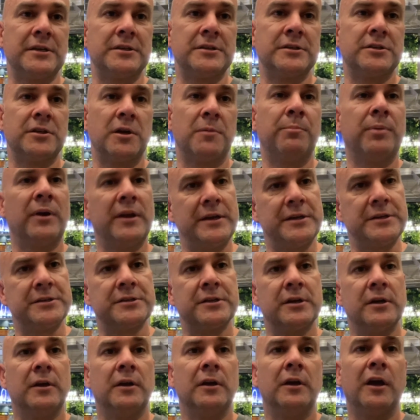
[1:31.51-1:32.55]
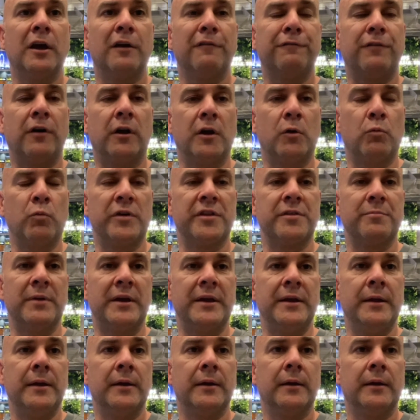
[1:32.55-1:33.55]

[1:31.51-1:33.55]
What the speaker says: so please follow with me